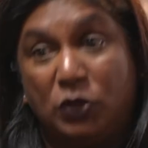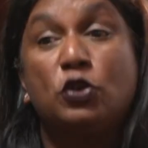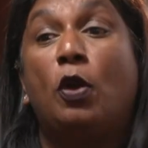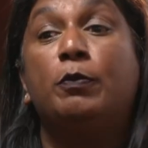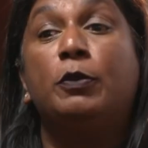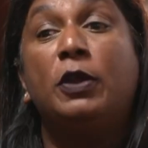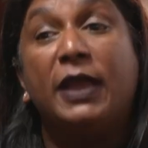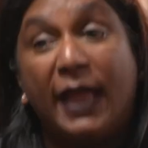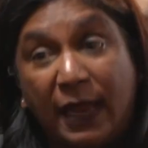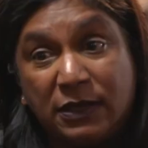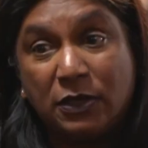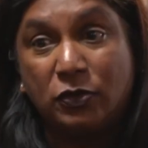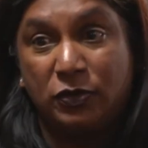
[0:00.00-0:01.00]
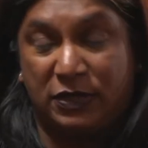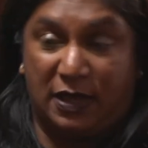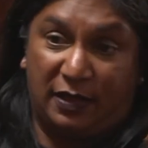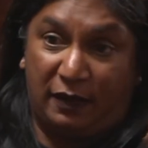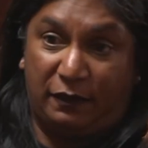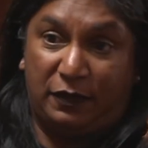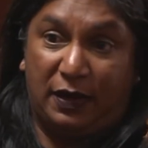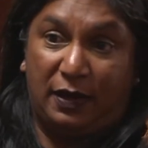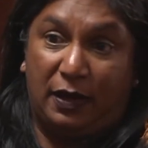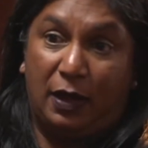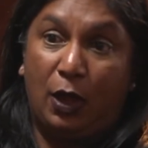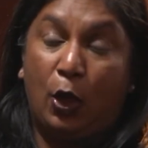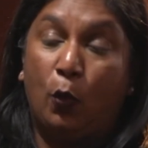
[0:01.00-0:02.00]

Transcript: was communicated to South Africa.